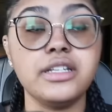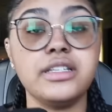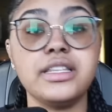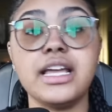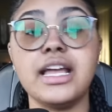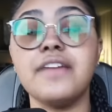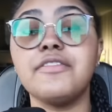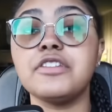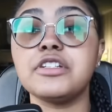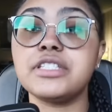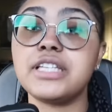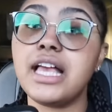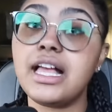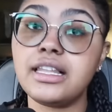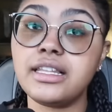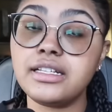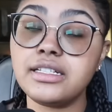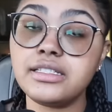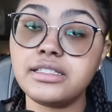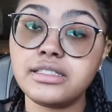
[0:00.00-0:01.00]
Do they ever
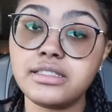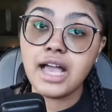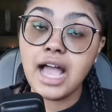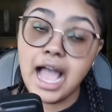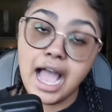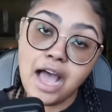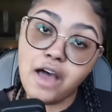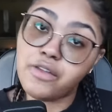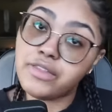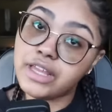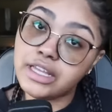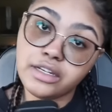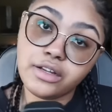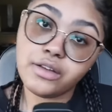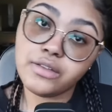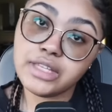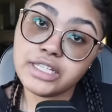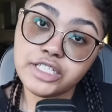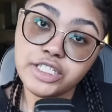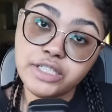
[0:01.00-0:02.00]
tell us how they
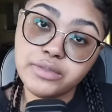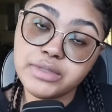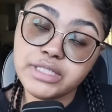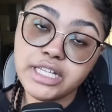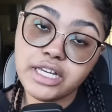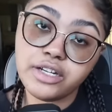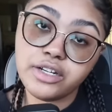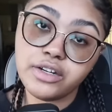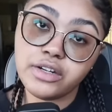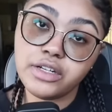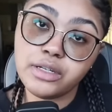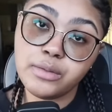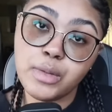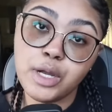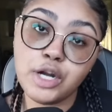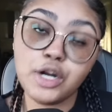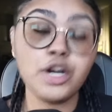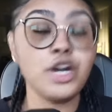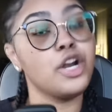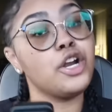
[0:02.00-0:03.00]
know that she was there during the
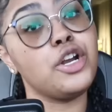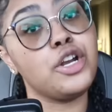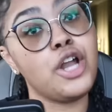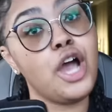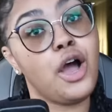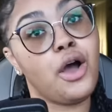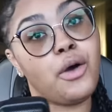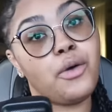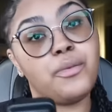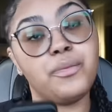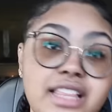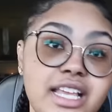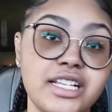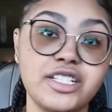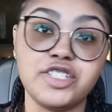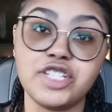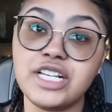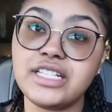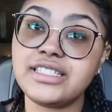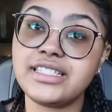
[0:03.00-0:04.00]
murder? No, they
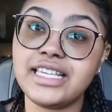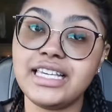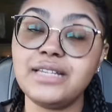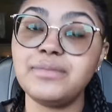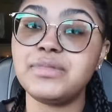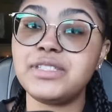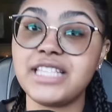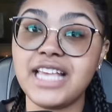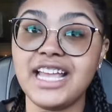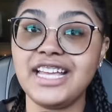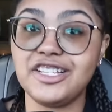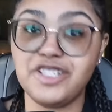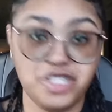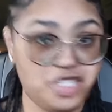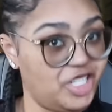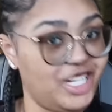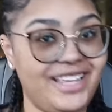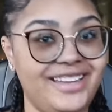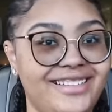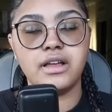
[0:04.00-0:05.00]
just keep saying.
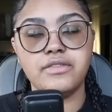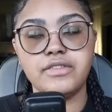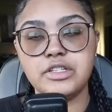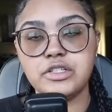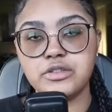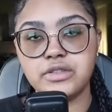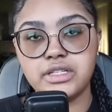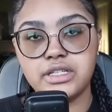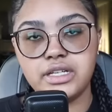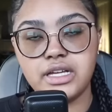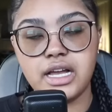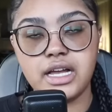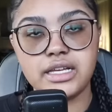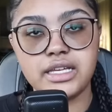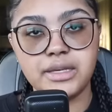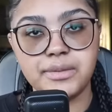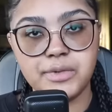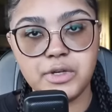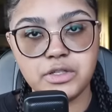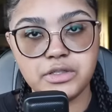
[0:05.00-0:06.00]
Eventually,
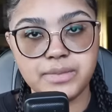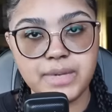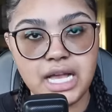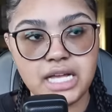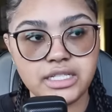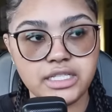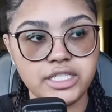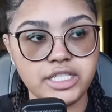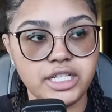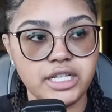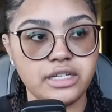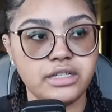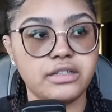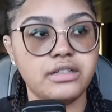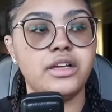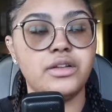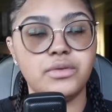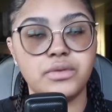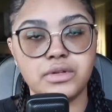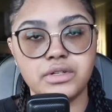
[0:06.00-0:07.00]
Hakeem goes back to jail
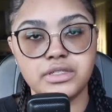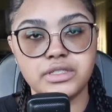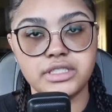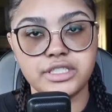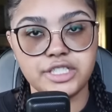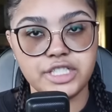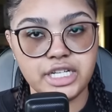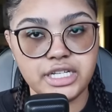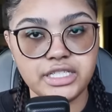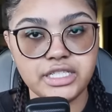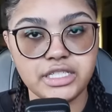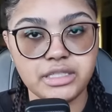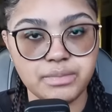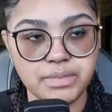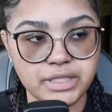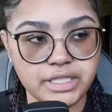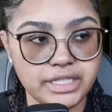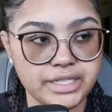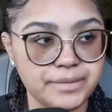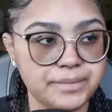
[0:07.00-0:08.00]
in order to change his
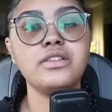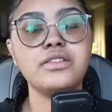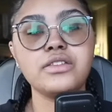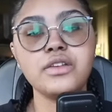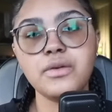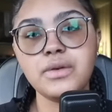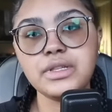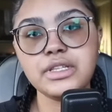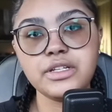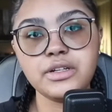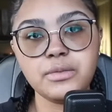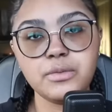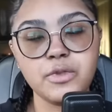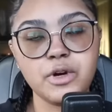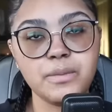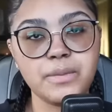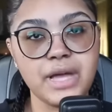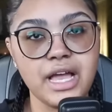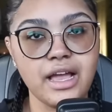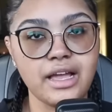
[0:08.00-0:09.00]
plea. So a little
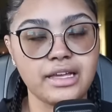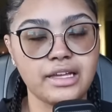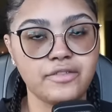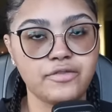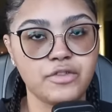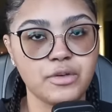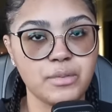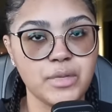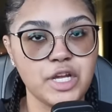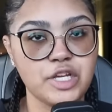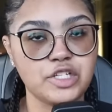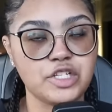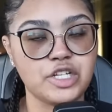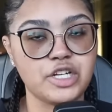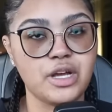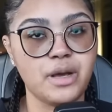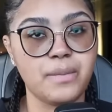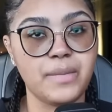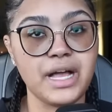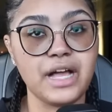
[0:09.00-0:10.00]
more back information
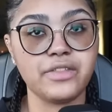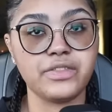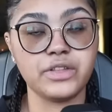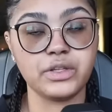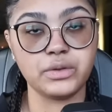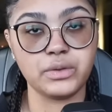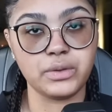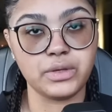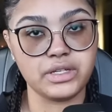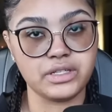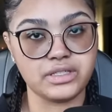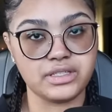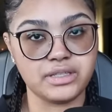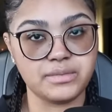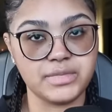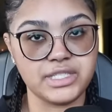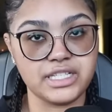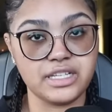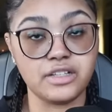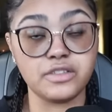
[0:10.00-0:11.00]
about the lawyers
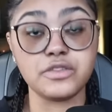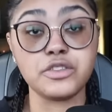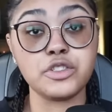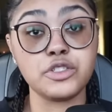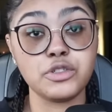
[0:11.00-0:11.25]
themselves.